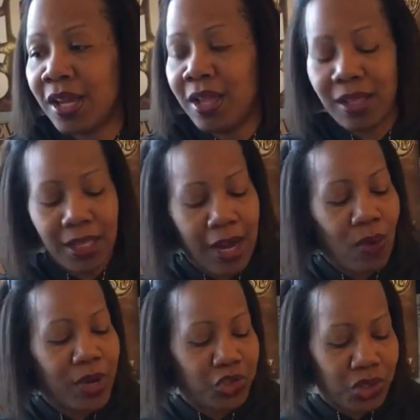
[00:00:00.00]
that they
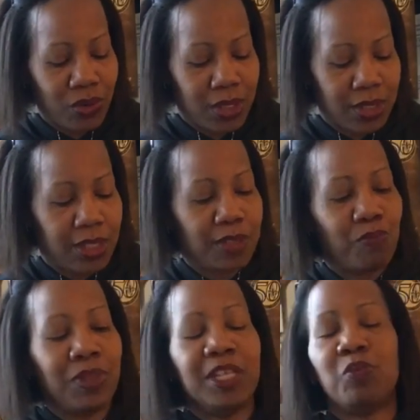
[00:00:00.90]
always show this, this
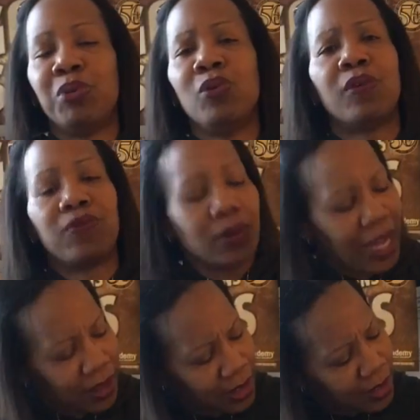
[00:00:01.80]
these beautiful like
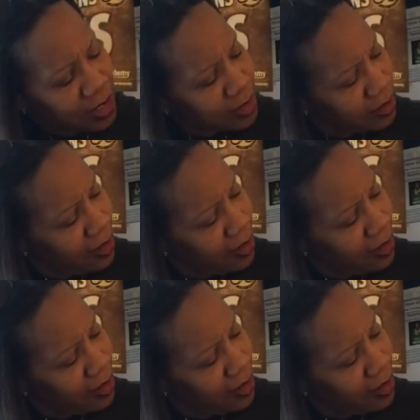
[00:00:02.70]
look at this